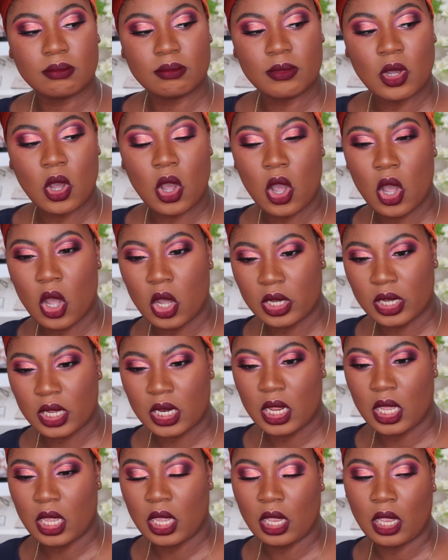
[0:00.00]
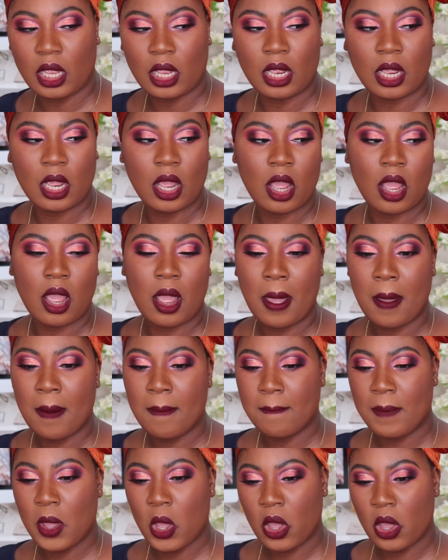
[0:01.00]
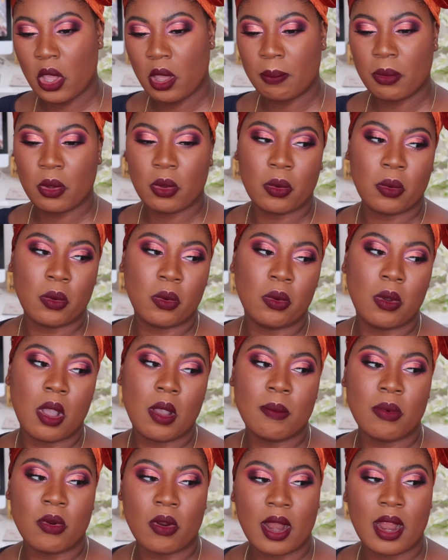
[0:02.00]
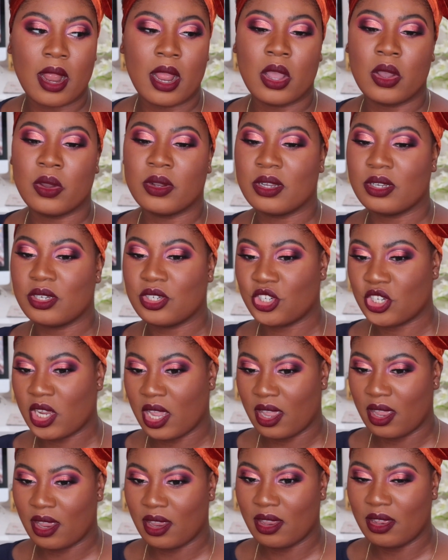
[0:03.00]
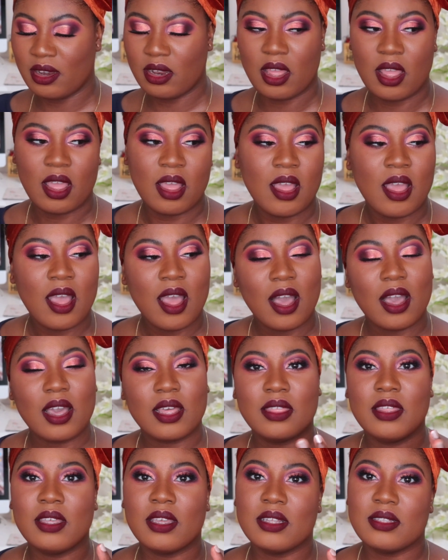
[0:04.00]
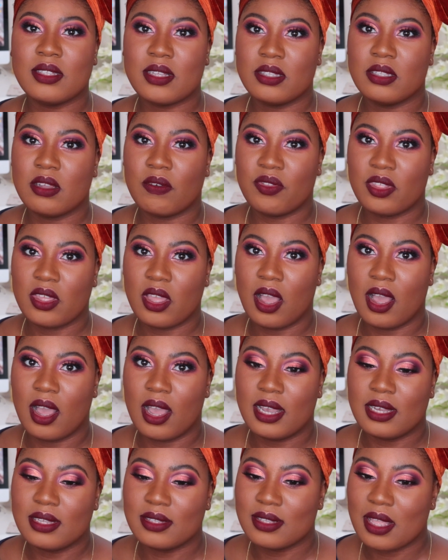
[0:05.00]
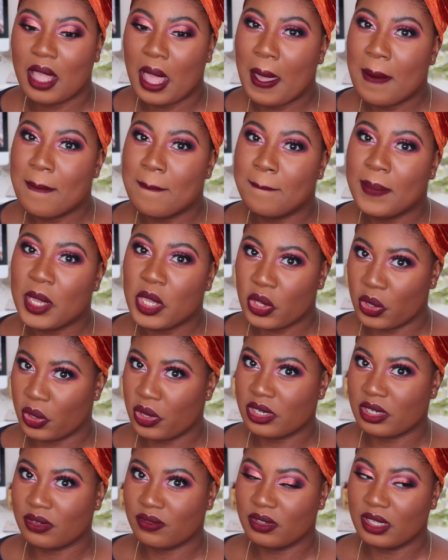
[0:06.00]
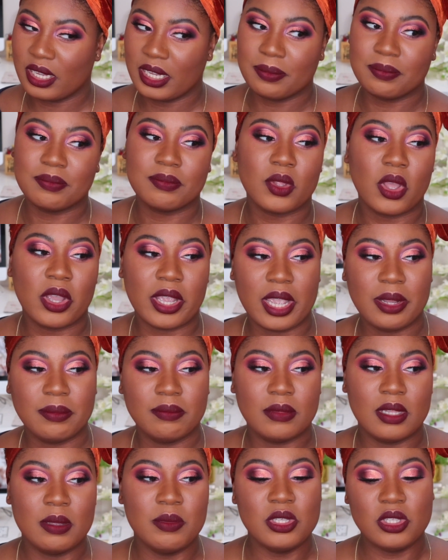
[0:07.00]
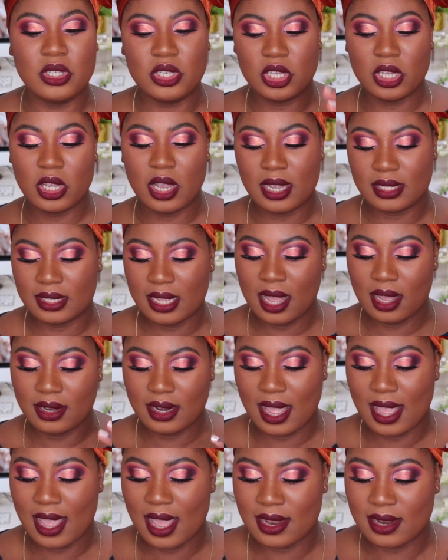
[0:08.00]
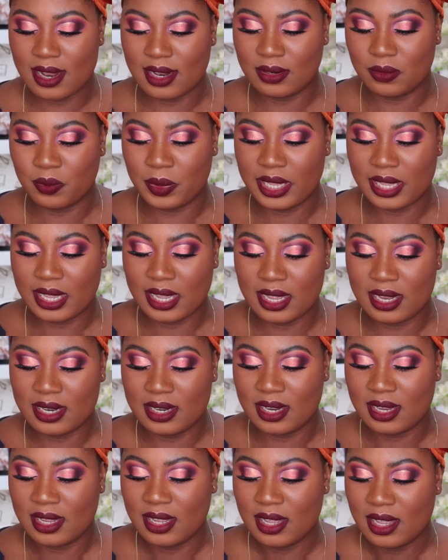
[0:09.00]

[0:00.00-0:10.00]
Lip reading: mahogany purple brown shade. I think it sets up the eyes beautifully. Okay, let me zoom you guys out and we can